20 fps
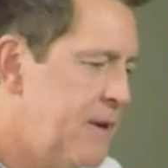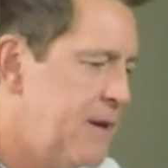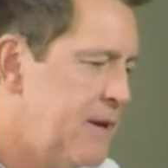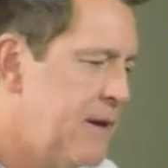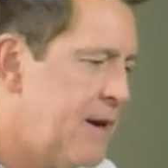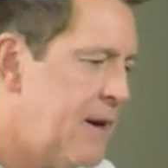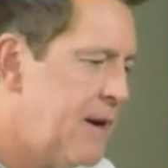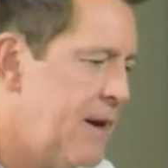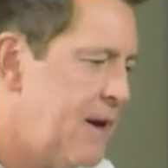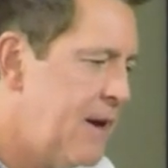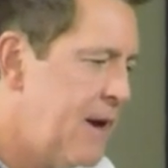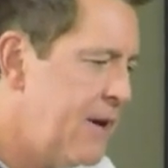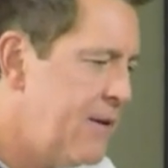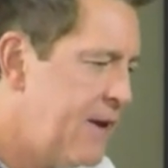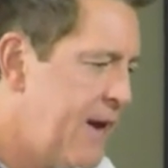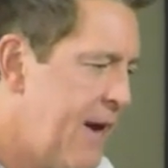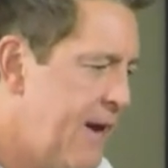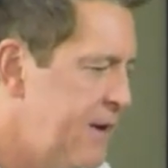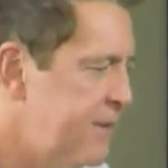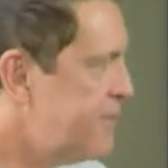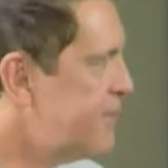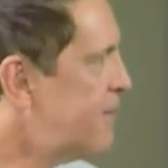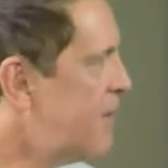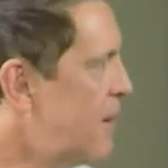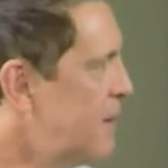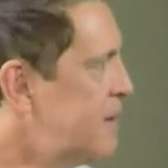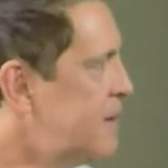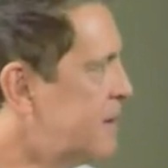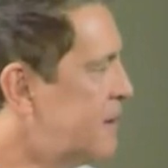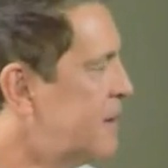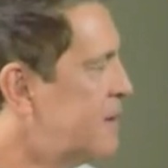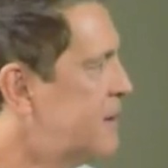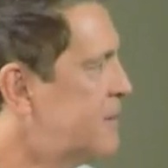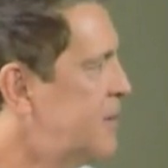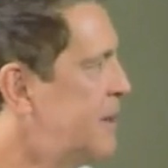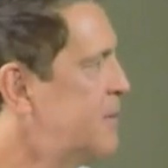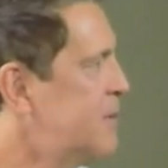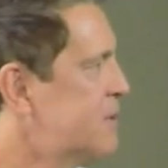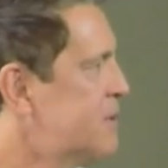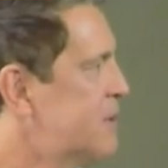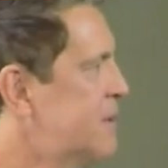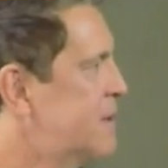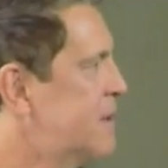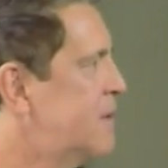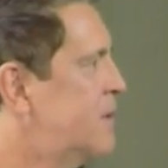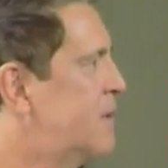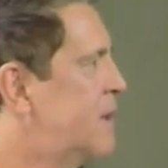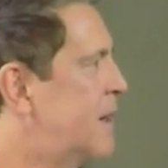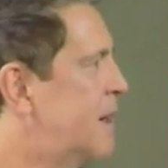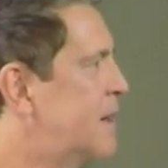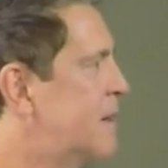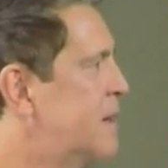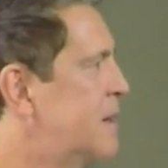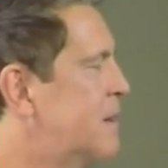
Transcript: but I, I kind of fought it, and people should know that.